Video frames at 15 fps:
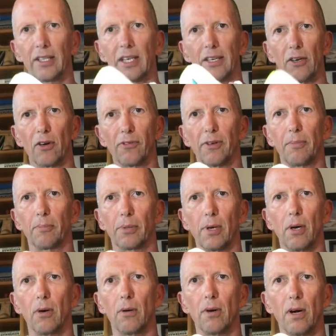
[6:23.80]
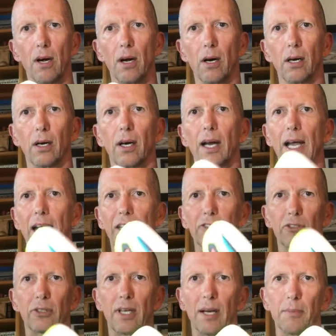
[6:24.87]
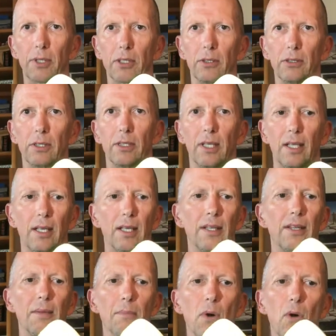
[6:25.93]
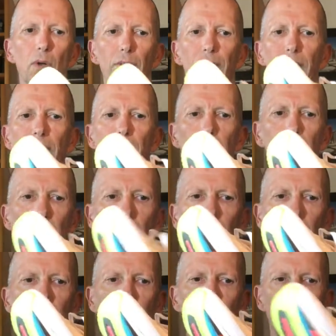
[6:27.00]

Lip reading: Endorphin Pro are astronomical. The mold to build